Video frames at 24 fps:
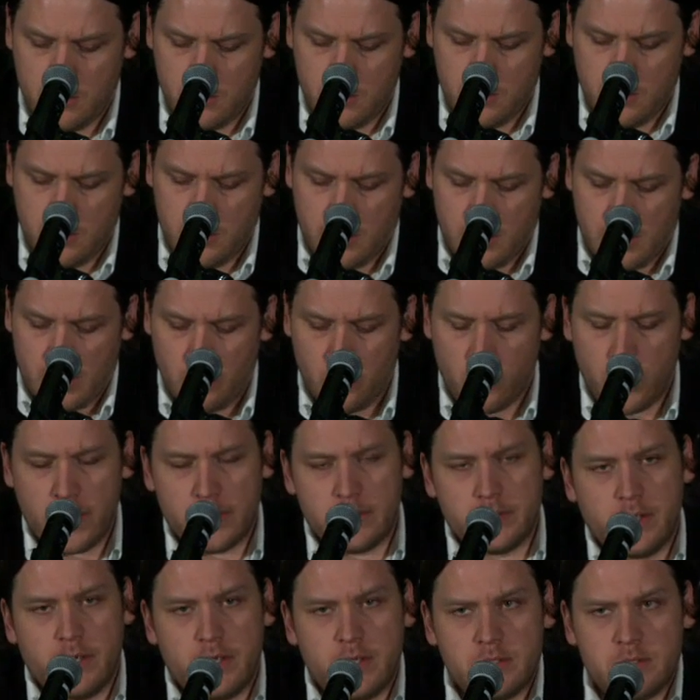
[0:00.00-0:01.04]
And what
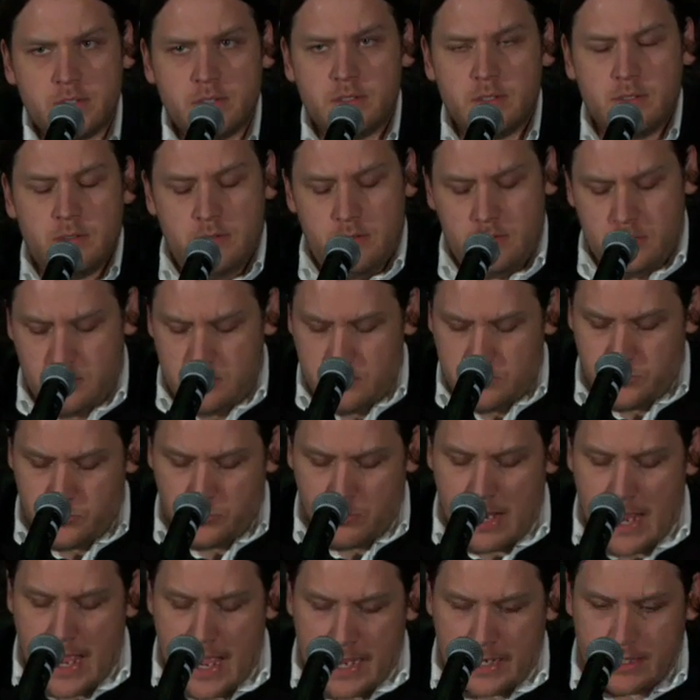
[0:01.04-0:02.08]
does
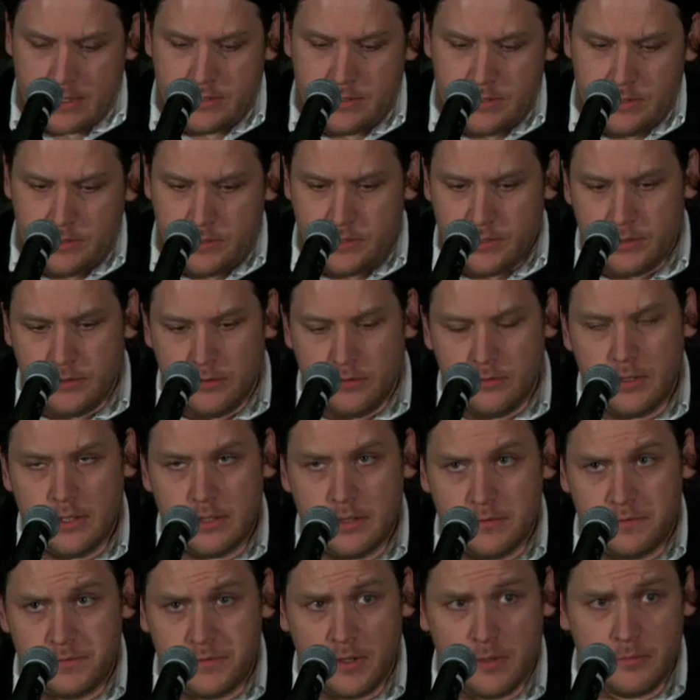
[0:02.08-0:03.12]
Drax do in the
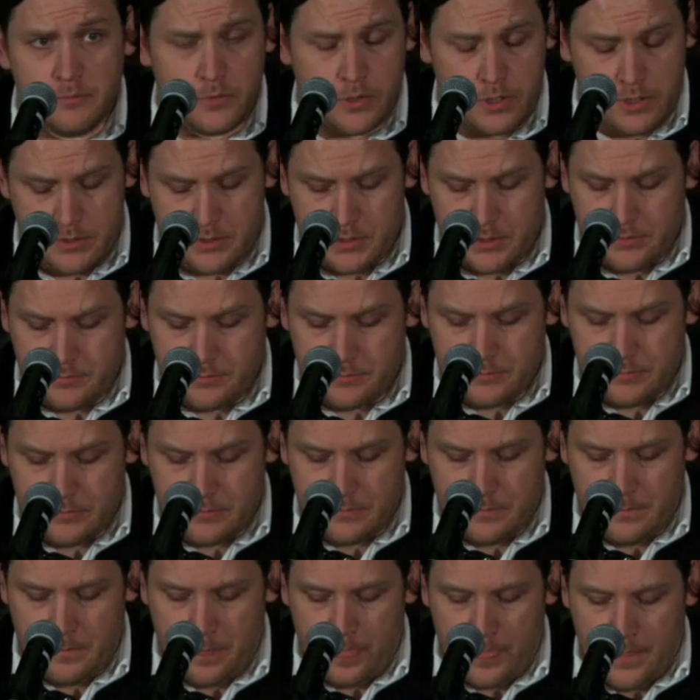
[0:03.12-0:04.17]
film version?
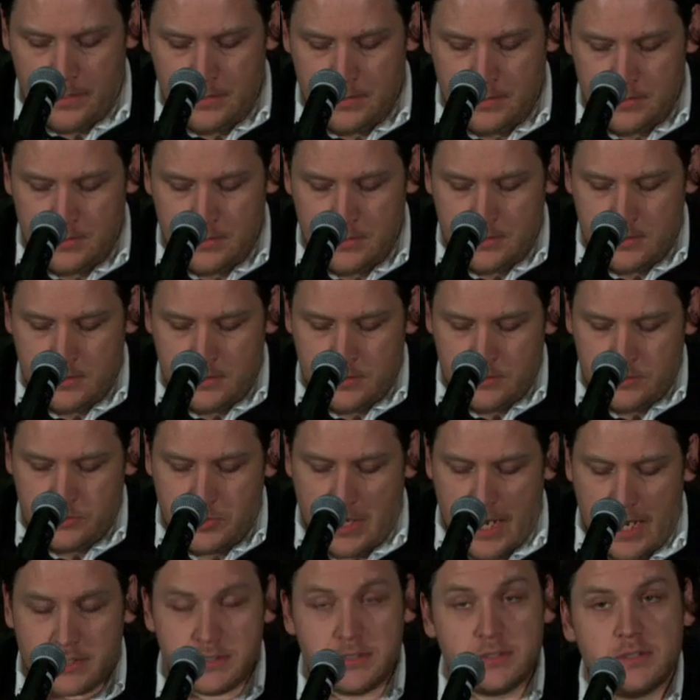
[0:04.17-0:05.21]

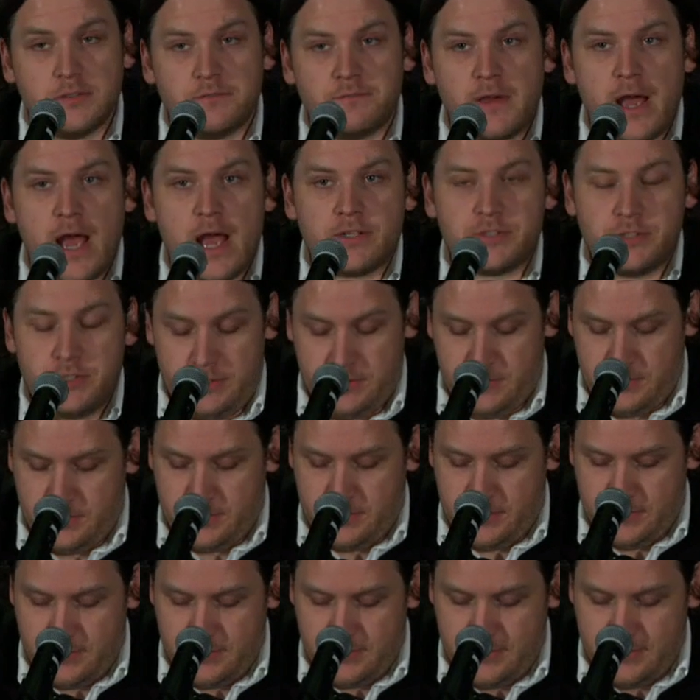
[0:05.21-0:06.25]
Drax is a fascist,
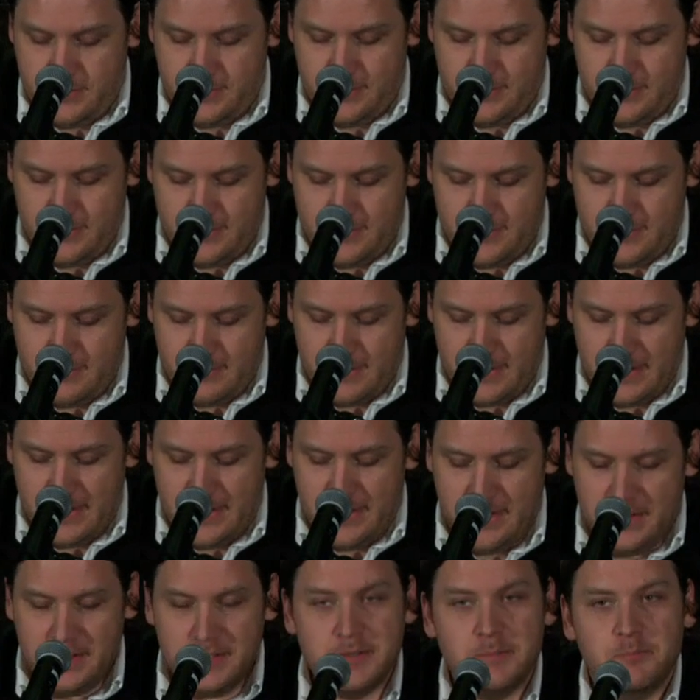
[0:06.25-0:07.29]
and
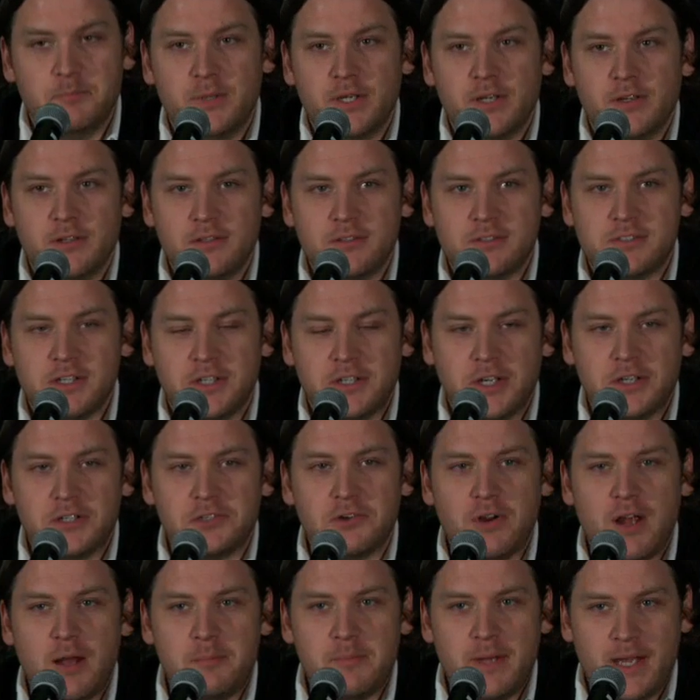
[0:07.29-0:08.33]
he builds an
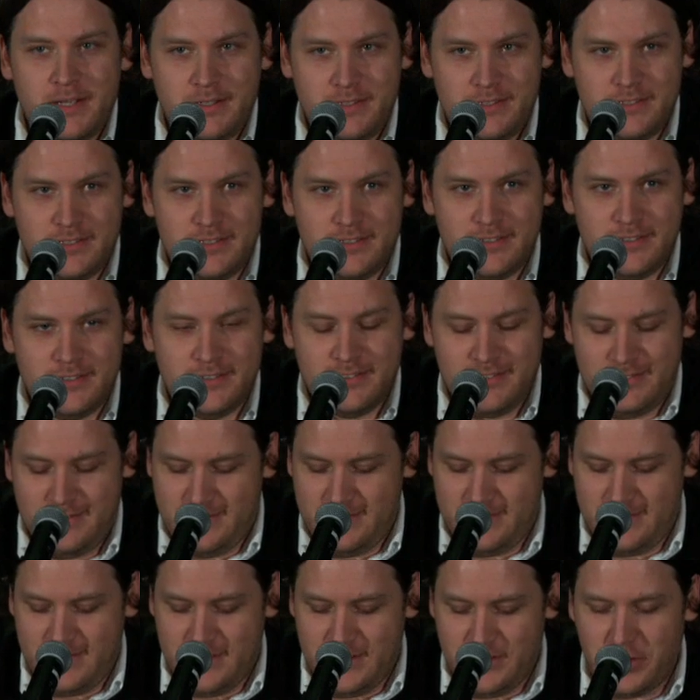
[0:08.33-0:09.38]
underground base
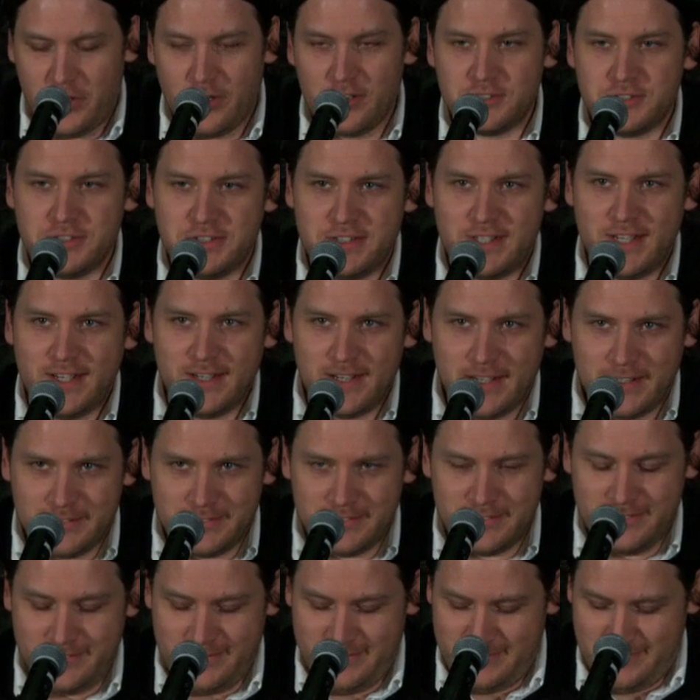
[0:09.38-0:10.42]
in Argentina.
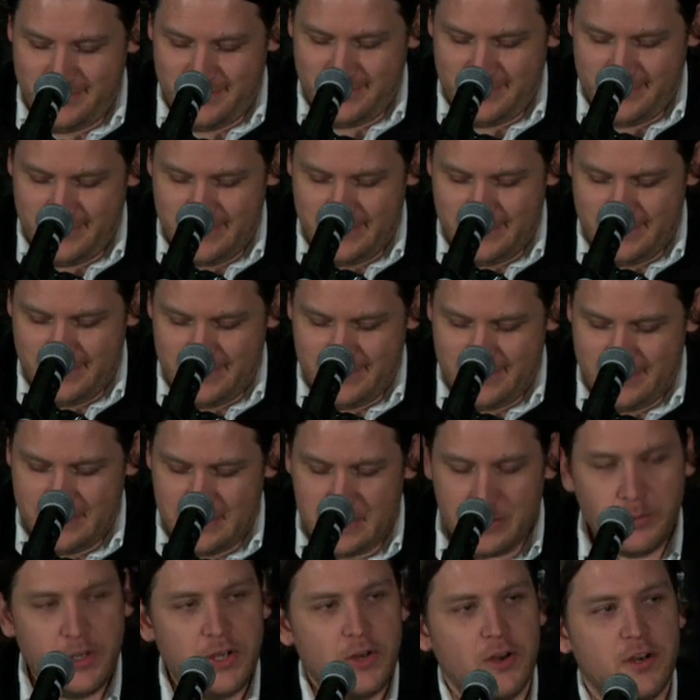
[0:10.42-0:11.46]
And we
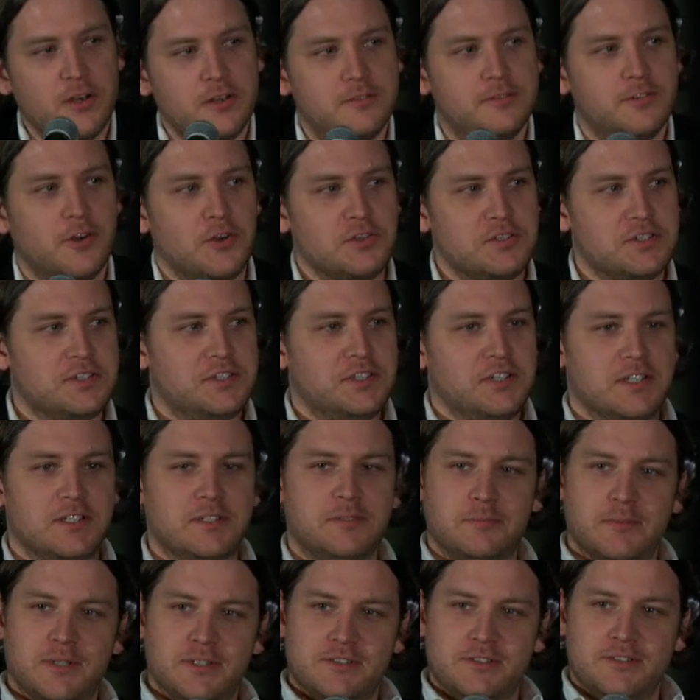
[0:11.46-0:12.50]
heard Argentina
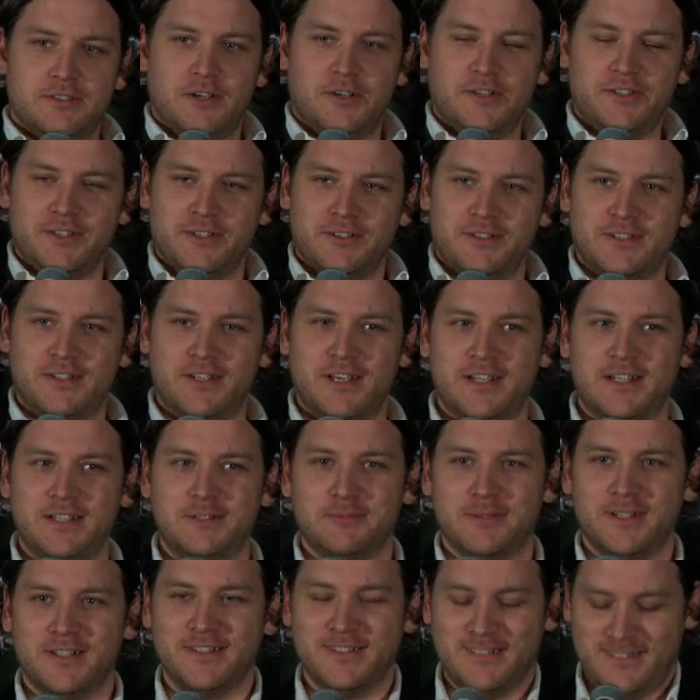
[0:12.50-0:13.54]
mentioned earlier today, didn't we?
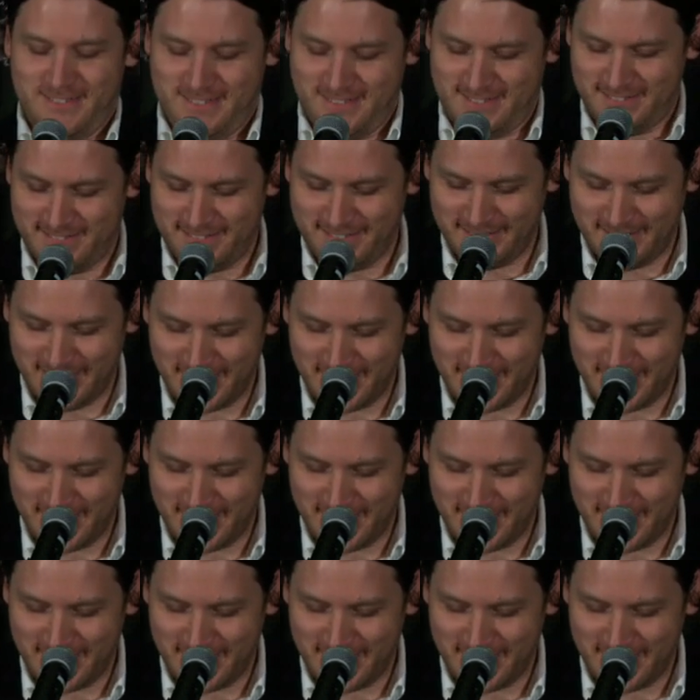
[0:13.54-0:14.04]
Yes, we